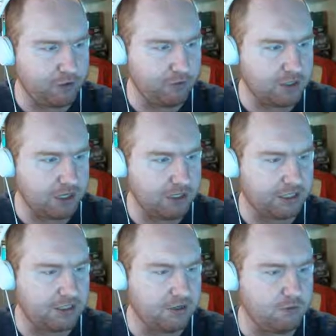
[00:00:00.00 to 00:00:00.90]
you're done to
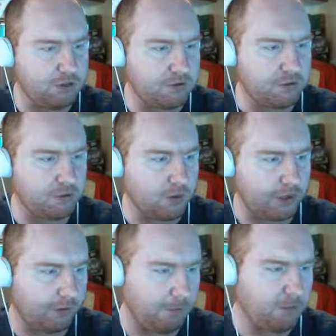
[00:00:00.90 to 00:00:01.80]
continue with the
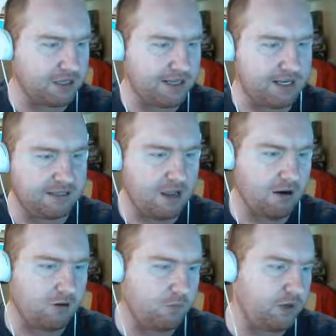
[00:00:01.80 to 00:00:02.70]
tutorial. Press T to
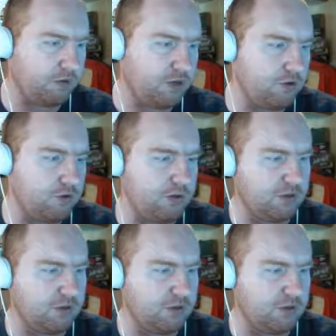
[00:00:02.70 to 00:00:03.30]
toggle and window Q.